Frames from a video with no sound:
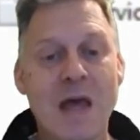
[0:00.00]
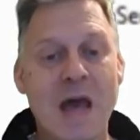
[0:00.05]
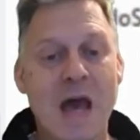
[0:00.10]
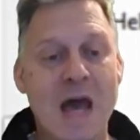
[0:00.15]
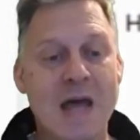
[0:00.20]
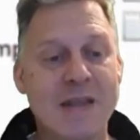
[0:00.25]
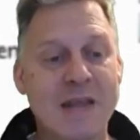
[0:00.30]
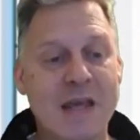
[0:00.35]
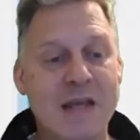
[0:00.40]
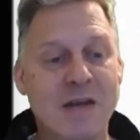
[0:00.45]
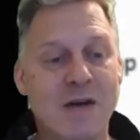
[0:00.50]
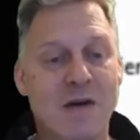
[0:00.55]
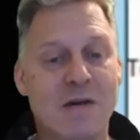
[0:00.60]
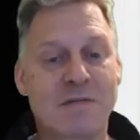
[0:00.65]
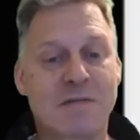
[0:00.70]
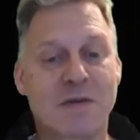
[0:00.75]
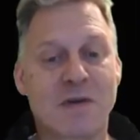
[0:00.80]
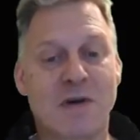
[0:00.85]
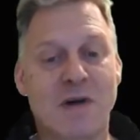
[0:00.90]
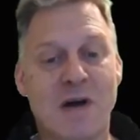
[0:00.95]
And then
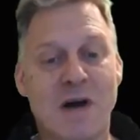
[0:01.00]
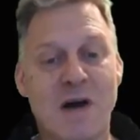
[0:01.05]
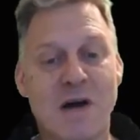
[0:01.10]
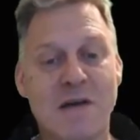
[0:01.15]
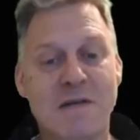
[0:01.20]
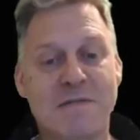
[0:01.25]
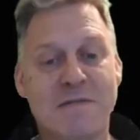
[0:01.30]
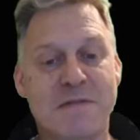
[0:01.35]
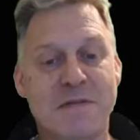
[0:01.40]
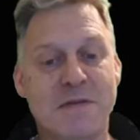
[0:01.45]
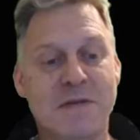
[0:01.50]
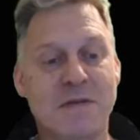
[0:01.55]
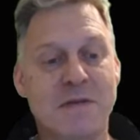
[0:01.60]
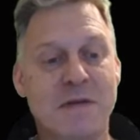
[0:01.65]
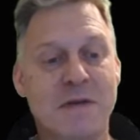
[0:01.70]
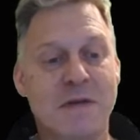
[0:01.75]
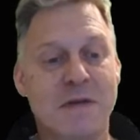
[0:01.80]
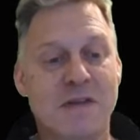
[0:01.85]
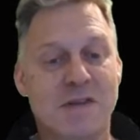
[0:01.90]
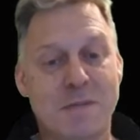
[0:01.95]
I've got hyphen,
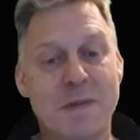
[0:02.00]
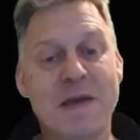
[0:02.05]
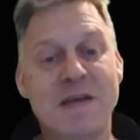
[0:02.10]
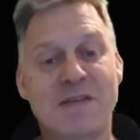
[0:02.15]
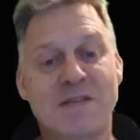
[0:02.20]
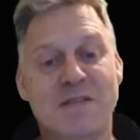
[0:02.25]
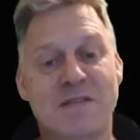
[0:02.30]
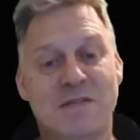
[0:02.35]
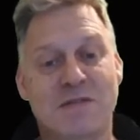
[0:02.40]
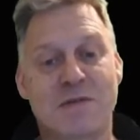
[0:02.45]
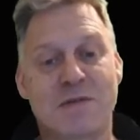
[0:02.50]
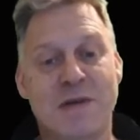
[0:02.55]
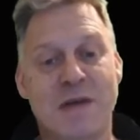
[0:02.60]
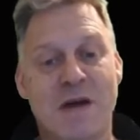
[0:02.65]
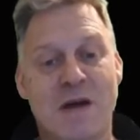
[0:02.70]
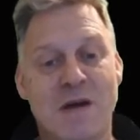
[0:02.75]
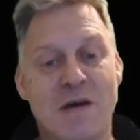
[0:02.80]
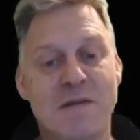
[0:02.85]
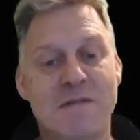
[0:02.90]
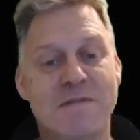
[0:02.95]
space, sorry,
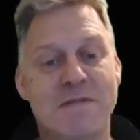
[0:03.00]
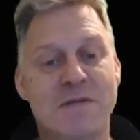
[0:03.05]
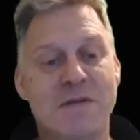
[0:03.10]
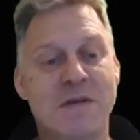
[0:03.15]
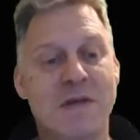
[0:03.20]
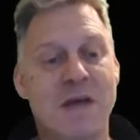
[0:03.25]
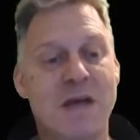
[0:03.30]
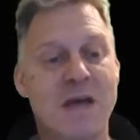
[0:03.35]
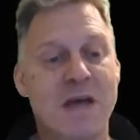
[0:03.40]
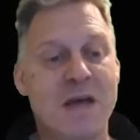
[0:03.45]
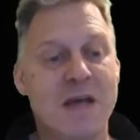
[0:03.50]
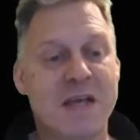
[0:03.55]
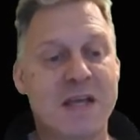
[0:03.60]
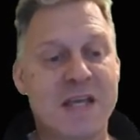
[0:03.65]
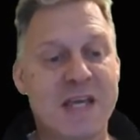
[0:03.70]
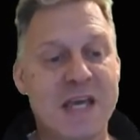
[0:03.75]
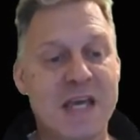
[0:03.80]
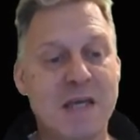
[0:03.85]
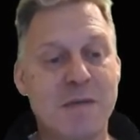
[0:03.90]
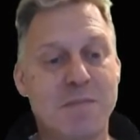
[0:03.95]
hyphen,
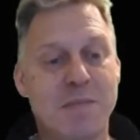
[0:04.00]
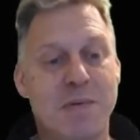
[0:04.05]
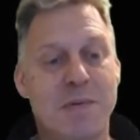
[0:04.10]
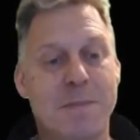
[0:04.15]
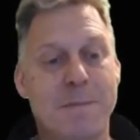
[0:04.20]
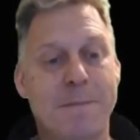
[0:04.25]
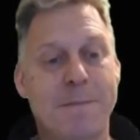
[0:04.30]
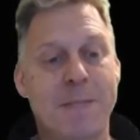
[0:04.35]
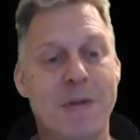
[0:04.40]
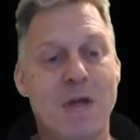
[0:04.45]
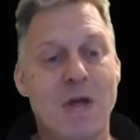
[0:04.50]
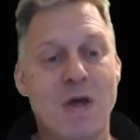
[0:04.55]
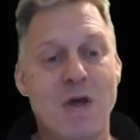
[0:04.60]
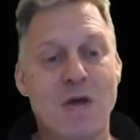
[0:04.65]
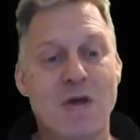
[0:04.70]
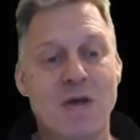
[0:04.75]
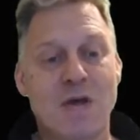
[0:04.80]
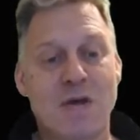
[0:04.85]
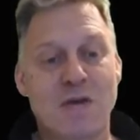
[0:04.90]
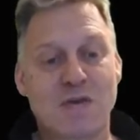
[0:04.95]
keep
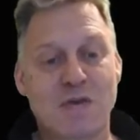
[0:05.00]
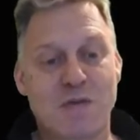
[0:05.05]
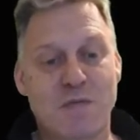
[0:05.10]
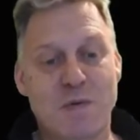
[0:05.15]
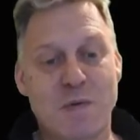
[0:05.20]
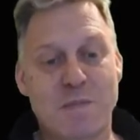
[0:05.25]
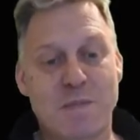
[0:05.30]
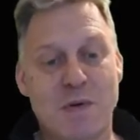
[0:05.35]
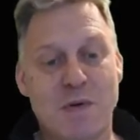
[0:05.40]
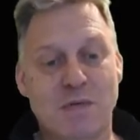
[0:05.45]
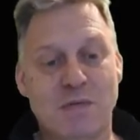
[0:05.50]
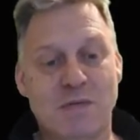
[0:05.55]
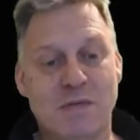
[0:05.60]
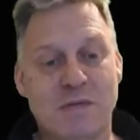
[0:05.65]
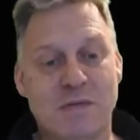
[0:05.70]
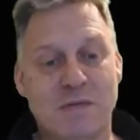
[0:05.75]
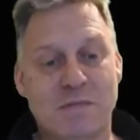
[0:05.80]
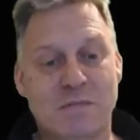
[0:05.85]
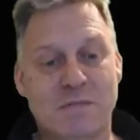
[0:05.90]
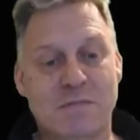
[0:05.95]
software Pulse
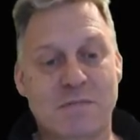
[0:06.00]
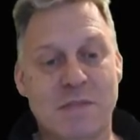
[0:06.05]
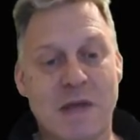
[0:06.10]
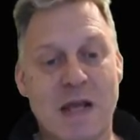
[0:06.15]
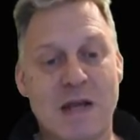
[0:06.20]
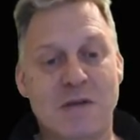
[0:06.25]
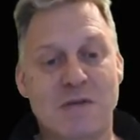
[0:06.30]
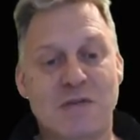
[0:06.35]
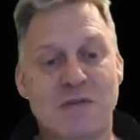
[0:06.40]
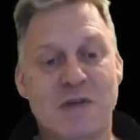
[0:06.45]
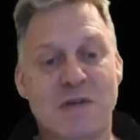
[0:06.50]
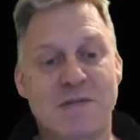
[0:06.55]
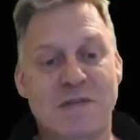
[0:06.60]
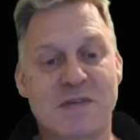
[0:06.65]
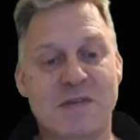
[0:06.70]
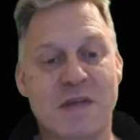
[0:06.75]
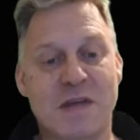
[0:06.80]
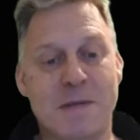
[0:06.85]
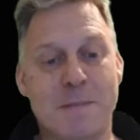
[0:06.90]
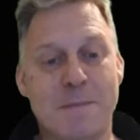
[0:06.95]
hello
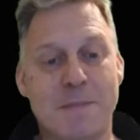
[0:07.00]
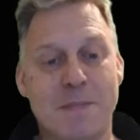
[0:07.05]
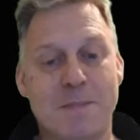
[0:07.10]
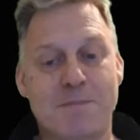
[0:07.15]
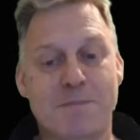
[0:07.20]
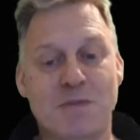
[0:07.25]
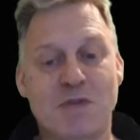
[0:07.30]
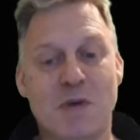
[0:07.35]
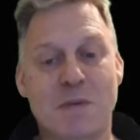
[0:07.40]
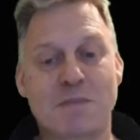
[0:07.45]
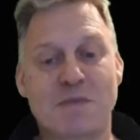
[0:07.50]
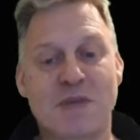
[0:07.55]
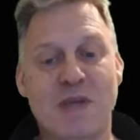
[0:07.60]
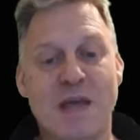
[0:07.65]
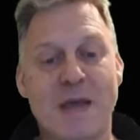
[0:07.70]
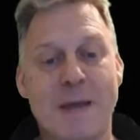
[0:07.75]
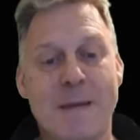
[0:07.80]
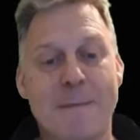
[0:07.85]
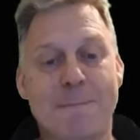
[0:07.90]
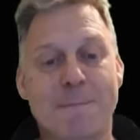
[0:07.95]
service imp. So I'm
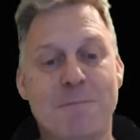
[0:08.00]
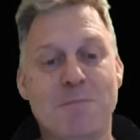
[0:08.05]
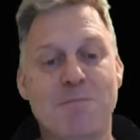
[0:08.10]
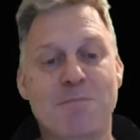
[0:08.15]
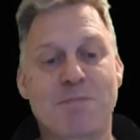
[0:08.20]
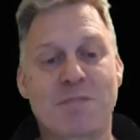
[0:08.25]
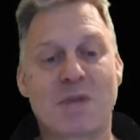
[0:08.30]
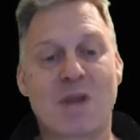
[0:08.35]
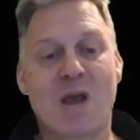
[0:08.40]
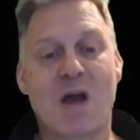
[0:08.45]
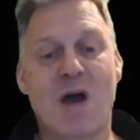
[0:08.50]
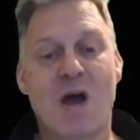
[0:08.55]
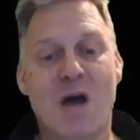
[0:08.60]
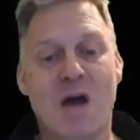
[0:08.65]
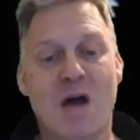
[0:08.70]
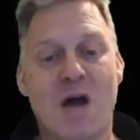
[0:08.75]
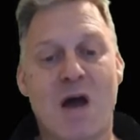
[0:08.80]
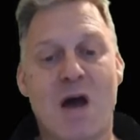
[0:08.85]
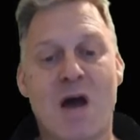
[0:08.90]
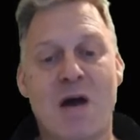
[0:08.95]
saying
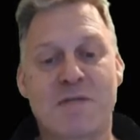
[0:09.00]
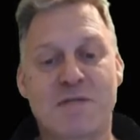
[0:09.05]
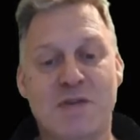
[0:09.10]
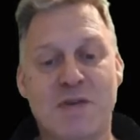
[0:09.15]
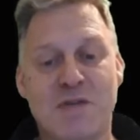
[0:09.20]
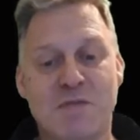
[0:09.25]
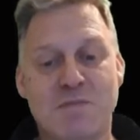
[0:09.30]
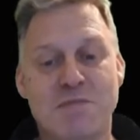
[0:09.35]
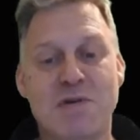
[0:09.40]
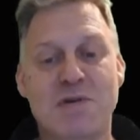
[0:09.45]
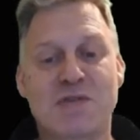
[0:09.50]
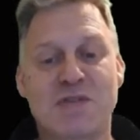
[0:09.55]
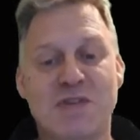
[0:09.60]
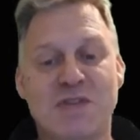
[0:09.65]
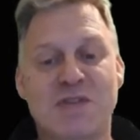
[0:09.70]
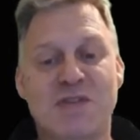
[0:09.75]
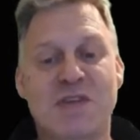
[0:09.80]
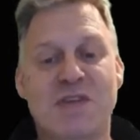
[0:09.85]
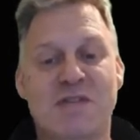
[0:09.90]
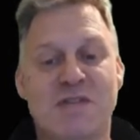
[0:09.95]
after you've
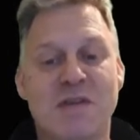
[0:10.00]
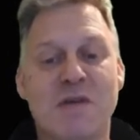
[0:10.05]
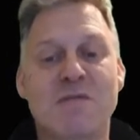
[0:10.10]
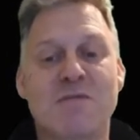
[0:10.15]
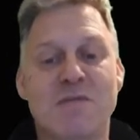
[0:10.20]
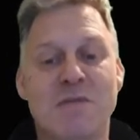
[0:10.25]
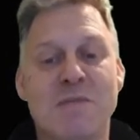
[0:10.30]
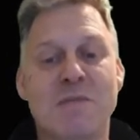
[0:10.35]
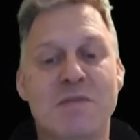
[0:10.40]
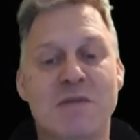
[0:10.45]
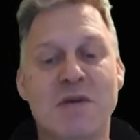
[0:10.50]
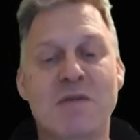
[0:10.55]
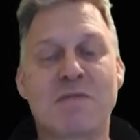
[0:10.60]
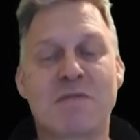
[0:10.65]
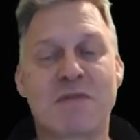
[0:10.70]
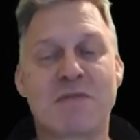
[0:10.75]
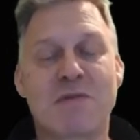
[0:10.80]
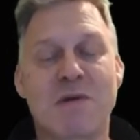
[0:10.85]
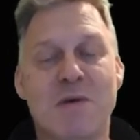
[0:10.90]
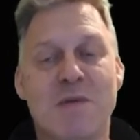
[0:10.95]
processed this, don't don't
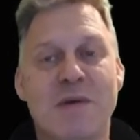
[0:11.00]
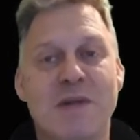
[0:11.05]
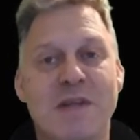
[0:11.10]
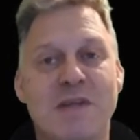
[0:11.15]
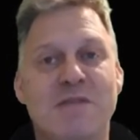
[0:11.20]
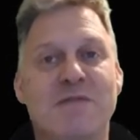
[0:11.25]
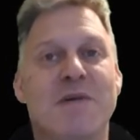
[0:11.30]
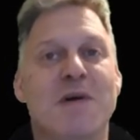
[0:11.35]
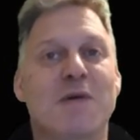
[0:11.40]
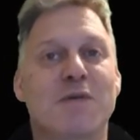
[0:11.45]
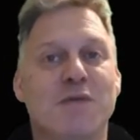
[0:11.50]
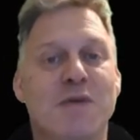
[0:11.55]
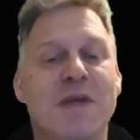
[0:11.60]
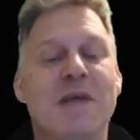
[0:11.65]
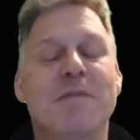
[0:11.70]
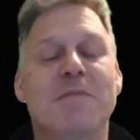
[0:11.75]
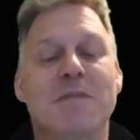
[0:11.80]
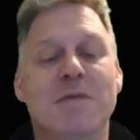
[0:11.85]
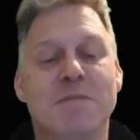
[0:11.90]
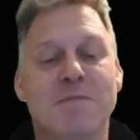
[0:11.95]
throw away these files,
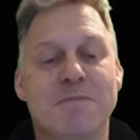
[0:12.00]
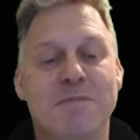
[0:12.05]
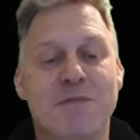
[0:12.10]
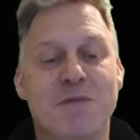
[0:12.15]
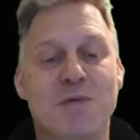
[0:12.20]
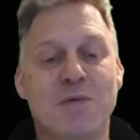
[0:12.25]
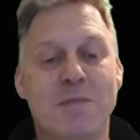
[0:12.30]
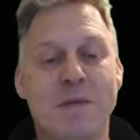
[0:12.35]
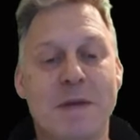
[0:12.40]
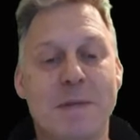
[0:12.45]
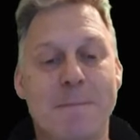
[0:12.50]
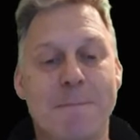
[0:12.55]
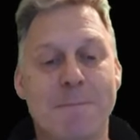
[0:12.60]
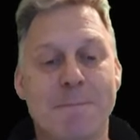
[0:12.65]
keep them for me.